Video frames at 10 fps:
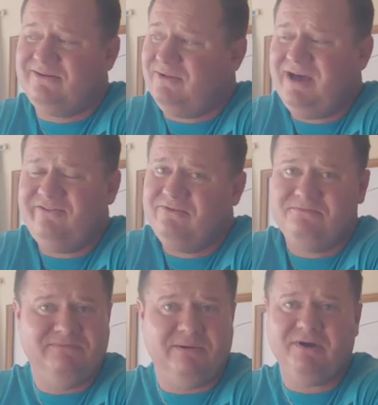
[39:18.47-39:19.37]
A lot of
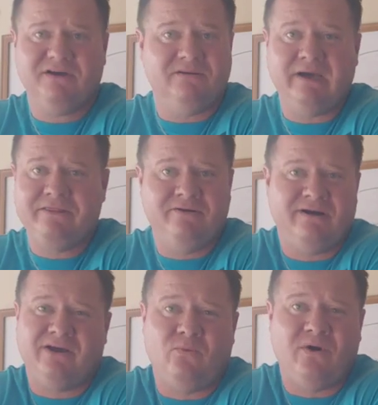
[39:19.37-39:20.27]
them, I'm not going to lie, they're
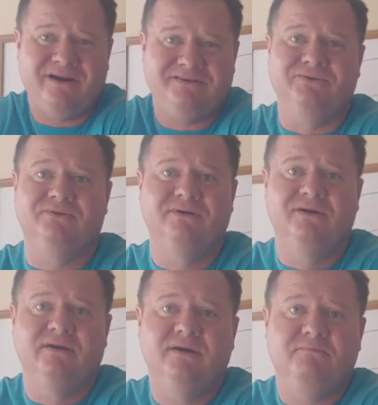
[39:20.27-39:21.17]
not going to want to,
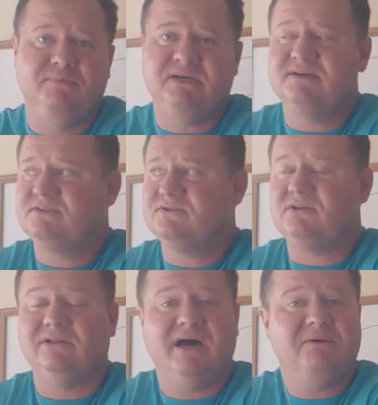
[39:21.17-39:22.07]
because there's a
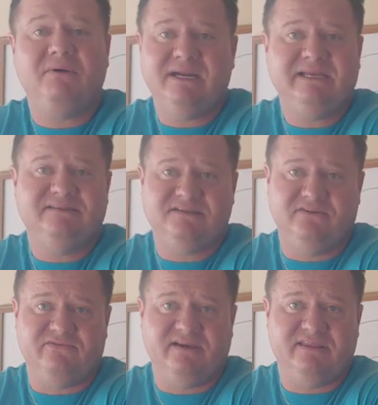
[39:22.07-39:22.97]
lot of money and
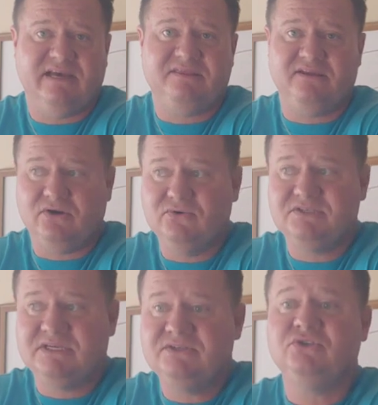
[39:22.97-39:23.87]
stuff like that that goes
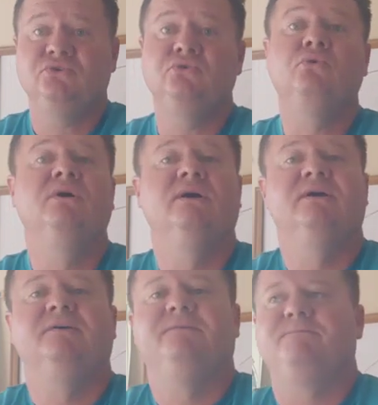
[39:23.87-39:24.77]
into
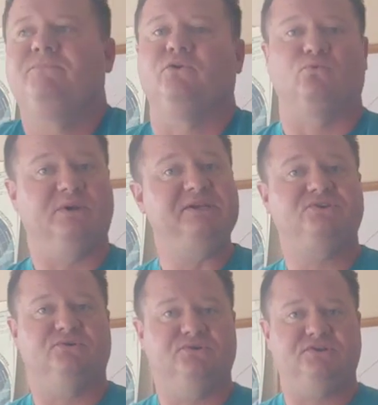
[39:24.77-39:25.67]

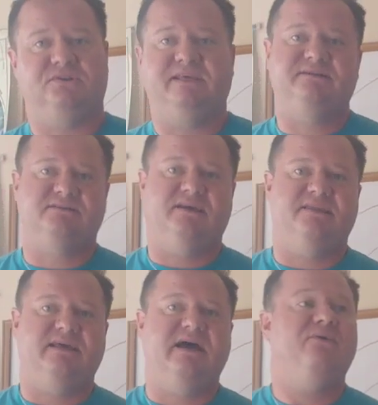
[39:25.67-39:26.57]
research and things like
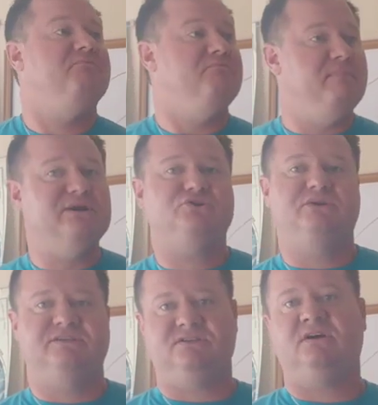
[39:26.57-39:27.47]
that,
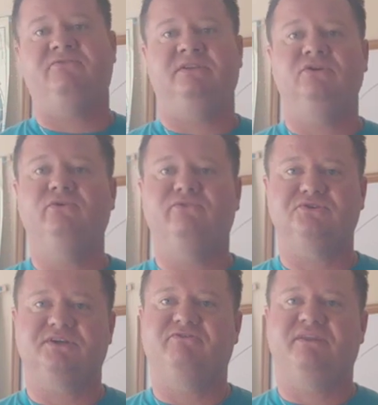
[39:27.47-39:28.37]
measuring stuff in the
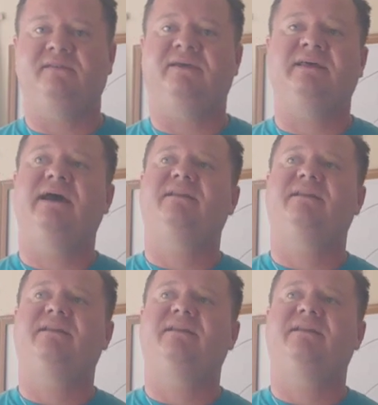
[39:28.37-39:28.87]
universe and everything like that.